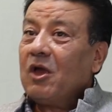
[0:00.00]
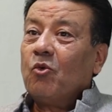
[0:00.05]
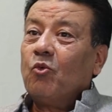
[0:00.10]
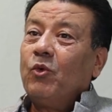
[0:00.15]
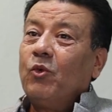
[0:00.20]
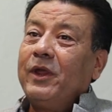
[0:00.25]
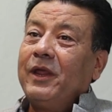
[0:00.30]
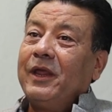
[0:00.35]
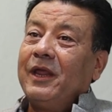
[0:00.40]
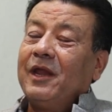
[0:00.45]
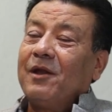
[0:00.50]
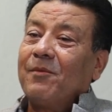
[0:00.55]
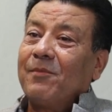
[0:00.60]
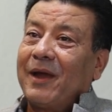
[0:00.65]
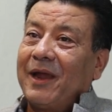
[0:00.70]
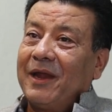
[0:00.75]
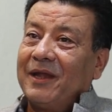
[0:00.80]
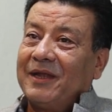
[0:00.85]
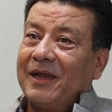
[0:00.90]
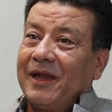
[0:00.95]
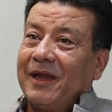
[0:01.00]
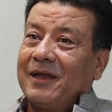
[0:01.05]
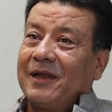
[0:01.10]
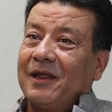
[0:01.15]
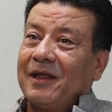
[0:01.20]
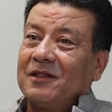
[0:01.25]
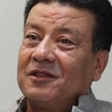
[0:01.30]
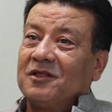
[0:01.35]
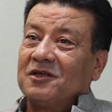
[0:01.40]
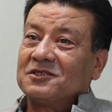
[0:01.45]
We invited
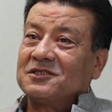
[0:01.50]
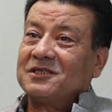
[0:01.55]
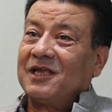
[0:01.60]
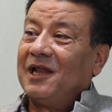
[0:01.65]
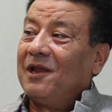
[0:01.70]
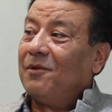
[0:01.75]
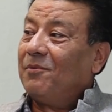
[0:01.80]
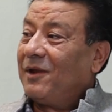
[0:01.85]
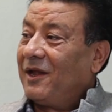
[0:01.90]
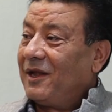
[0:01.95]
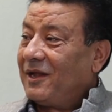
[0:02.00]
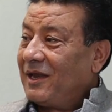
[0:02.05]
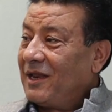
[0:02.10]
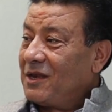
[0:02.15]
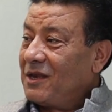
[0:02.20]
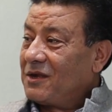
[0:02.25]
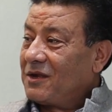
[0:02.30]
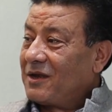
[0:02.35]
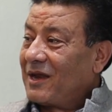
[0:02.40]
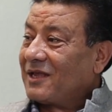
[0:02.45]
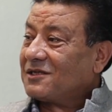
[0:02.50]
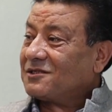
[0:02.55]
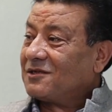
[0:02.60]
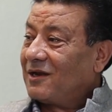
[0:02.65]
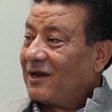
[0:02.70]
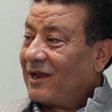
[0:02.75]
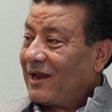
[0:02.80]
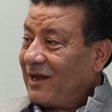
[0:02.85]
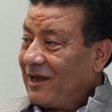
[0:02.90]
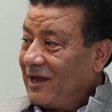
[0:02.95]
uh, the celebrities,
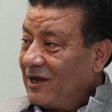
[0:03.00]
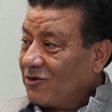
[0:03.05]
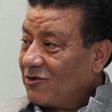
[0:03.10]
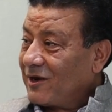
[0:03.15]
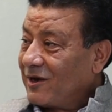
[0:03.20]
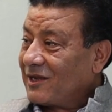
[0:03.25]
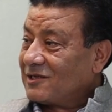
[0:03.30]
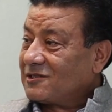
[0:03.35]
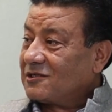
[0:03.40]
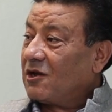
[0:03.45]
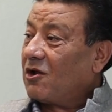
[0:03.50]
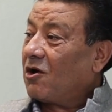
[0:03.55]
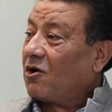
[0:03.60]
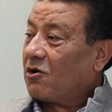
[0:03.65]
national and international,